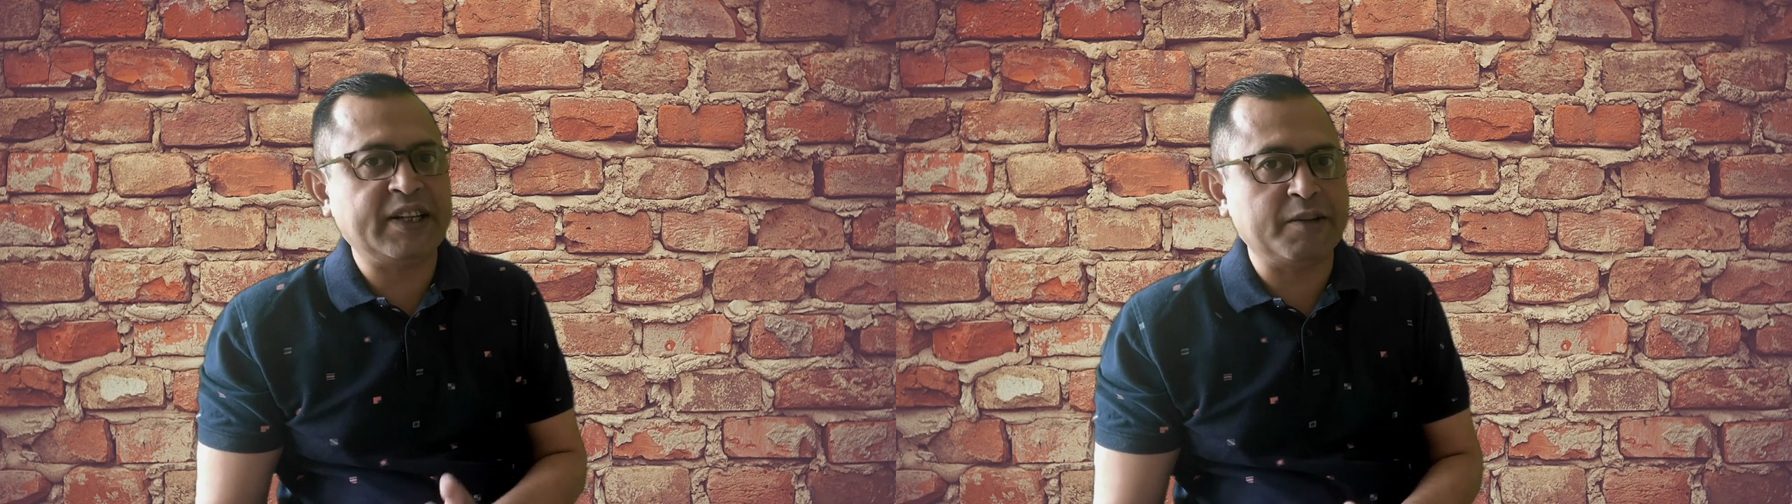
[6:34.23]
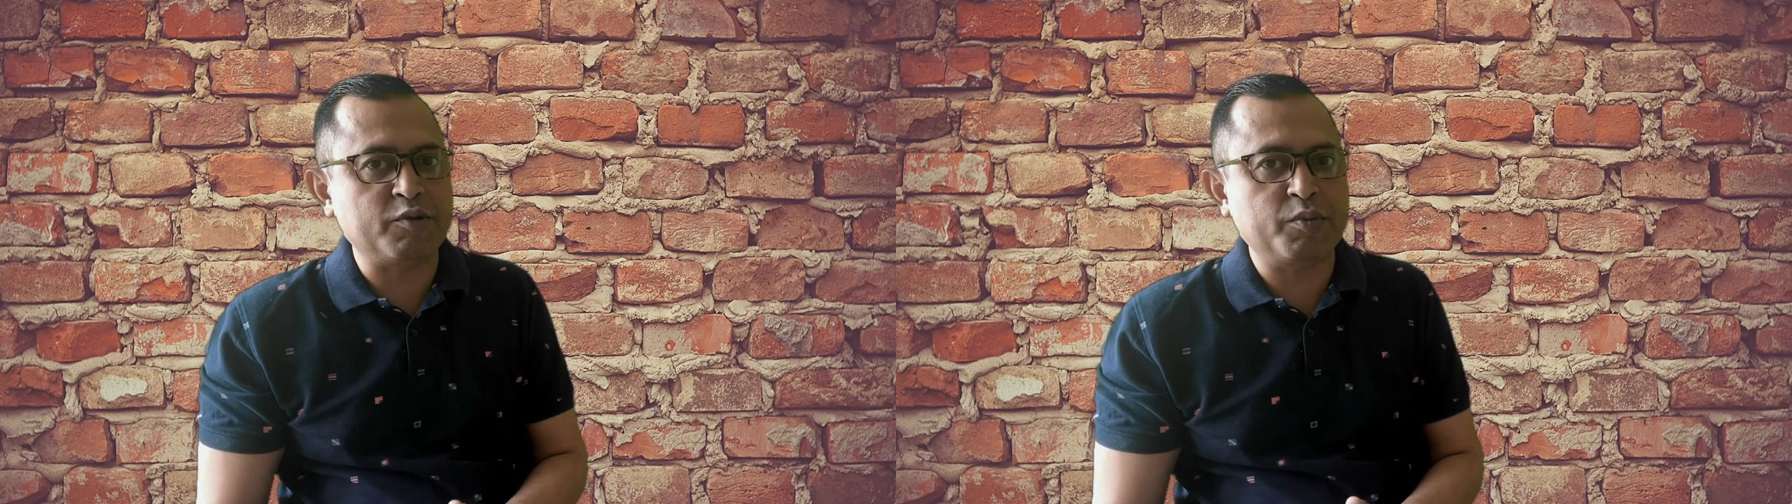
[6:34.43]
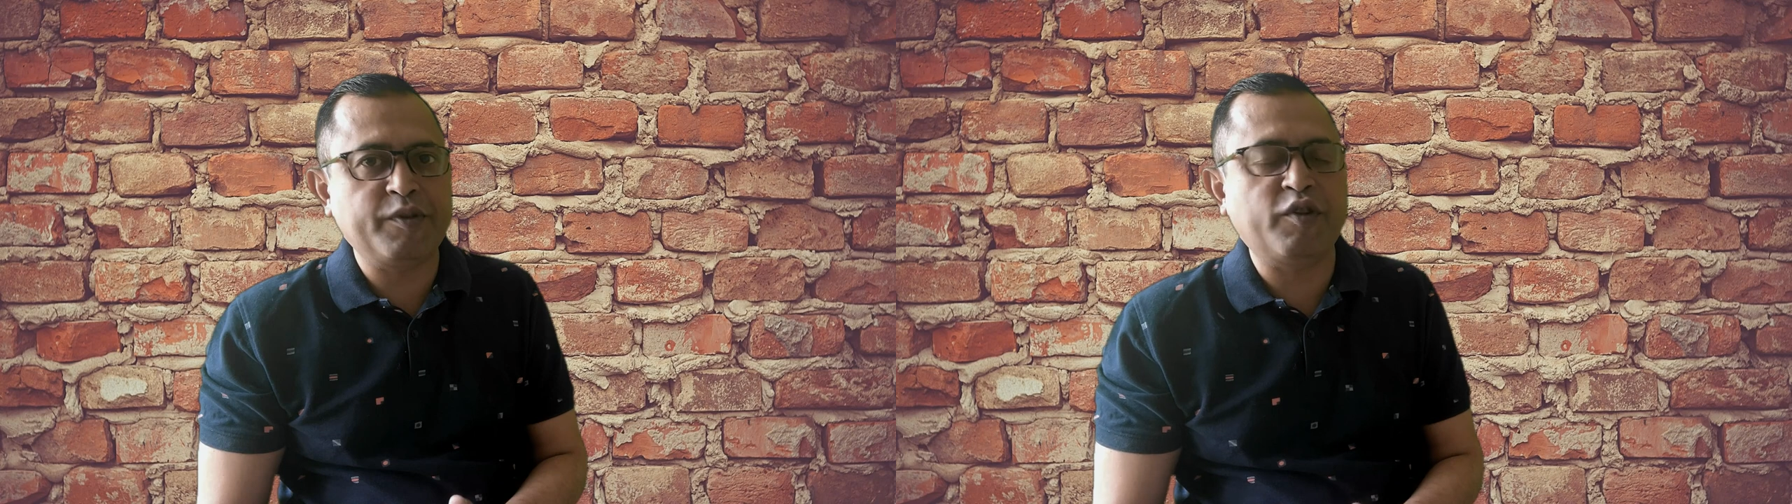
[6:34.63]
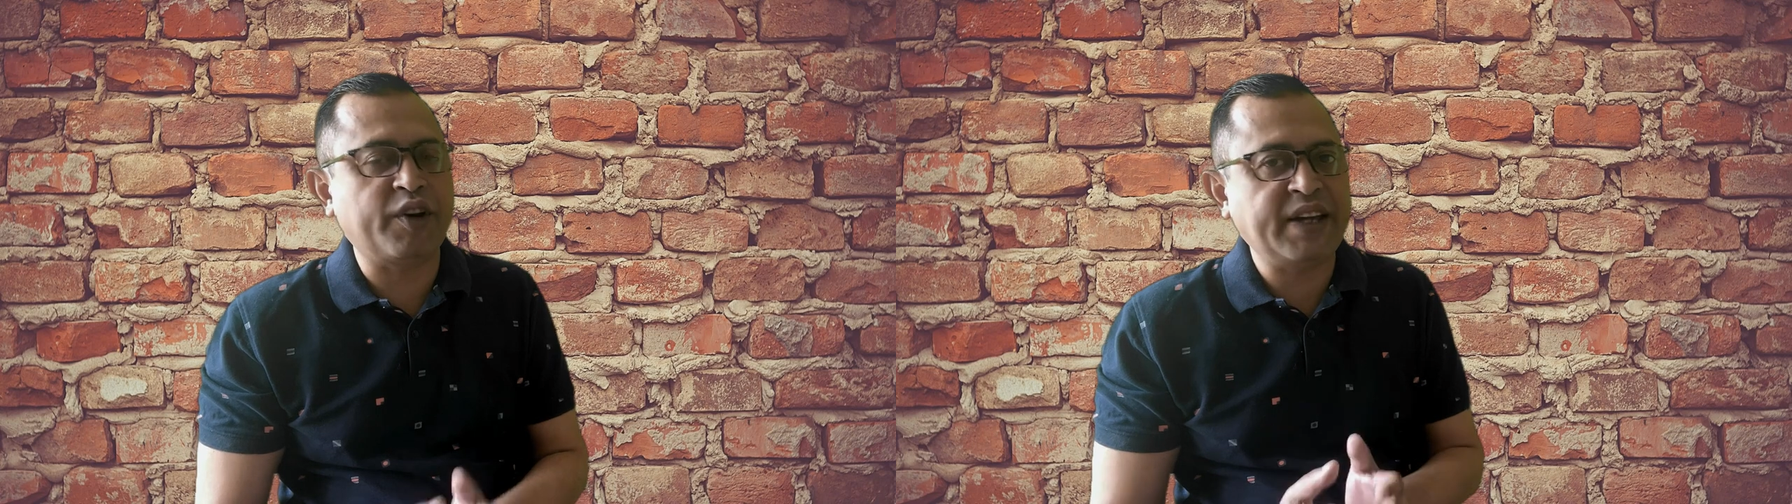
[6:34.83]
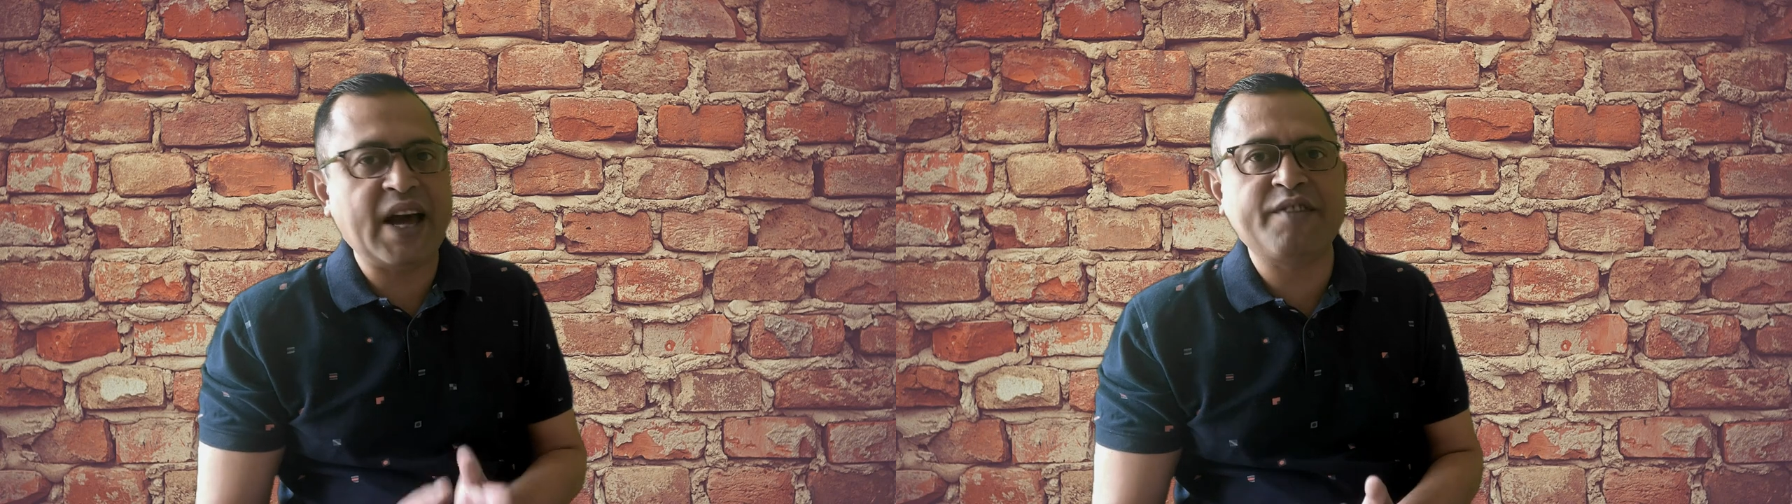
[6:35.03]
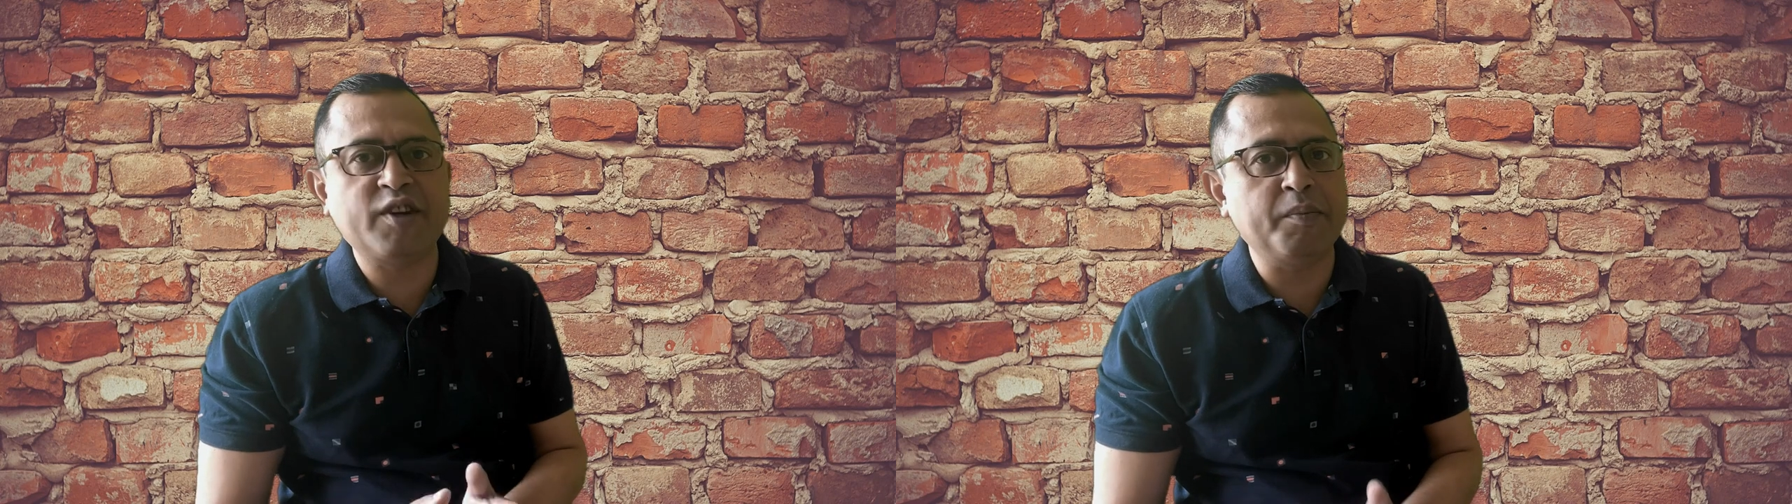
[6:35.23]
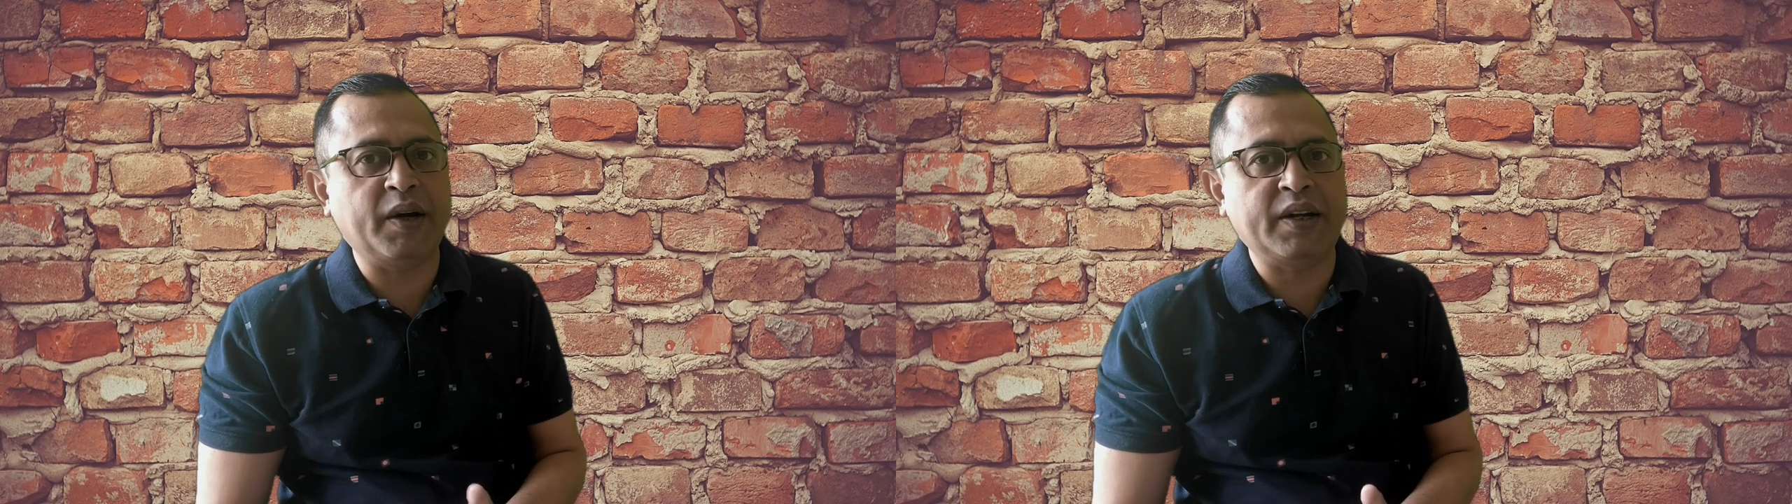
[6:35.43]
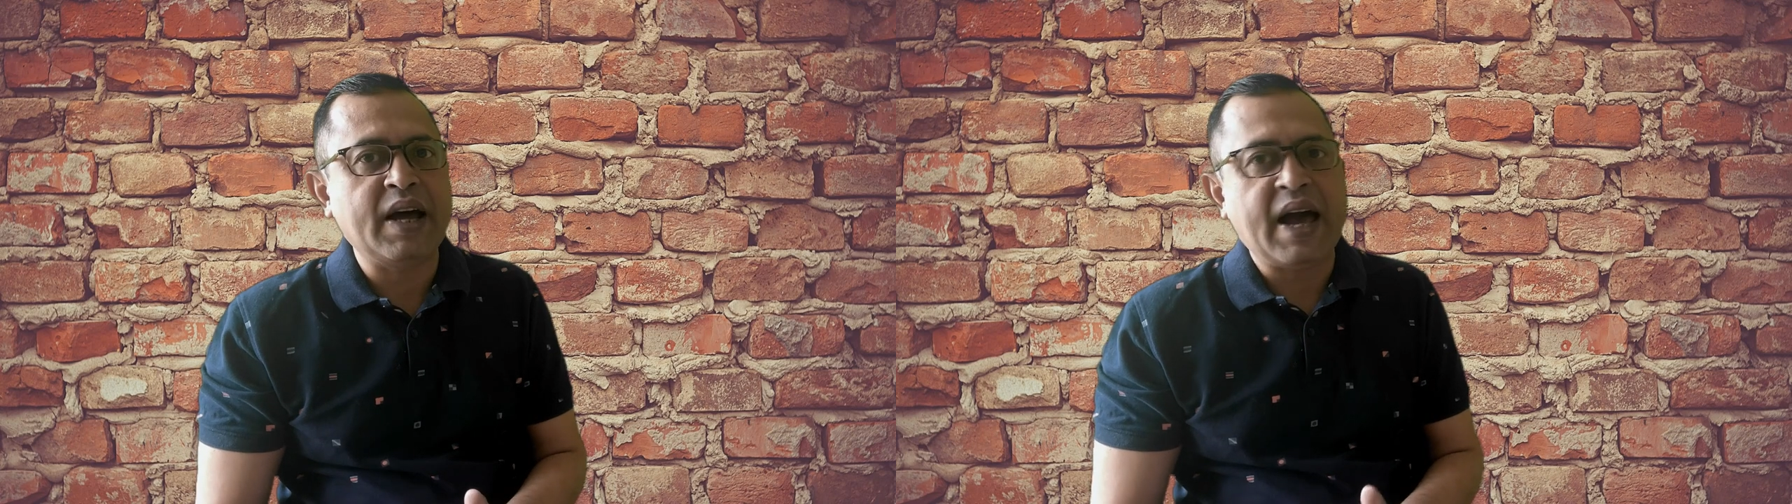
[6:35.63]
attempts before Ian
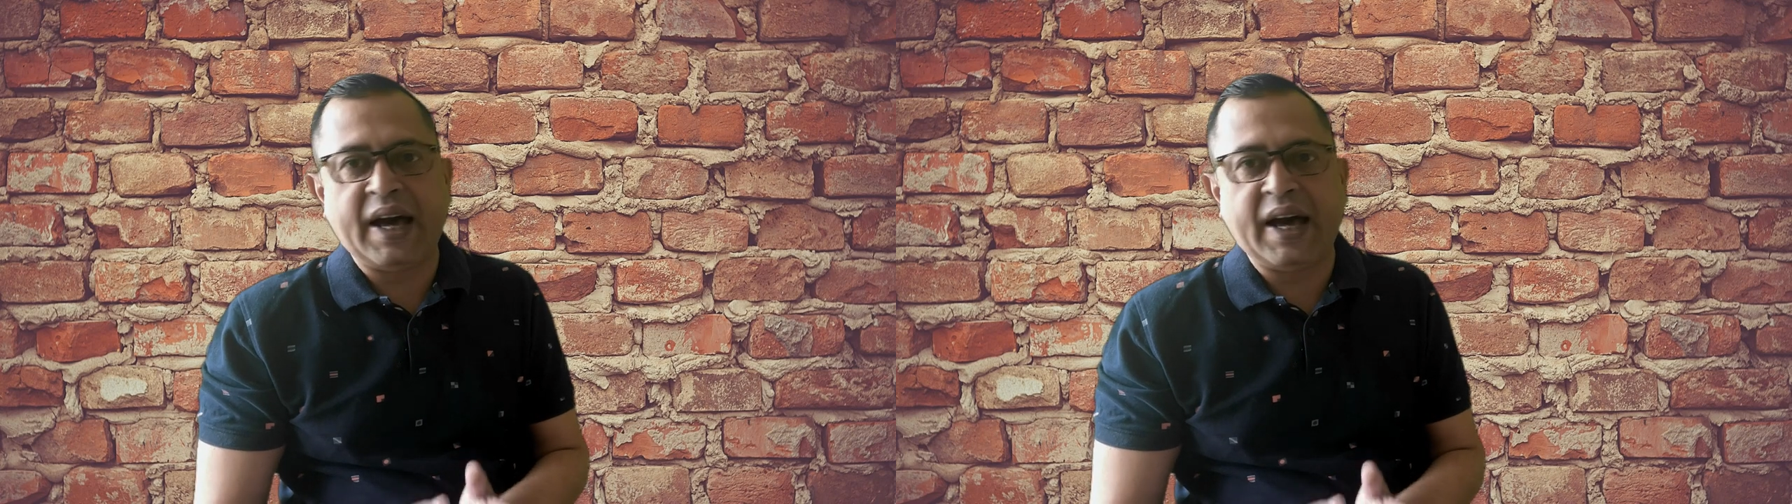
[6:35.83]
Wilmut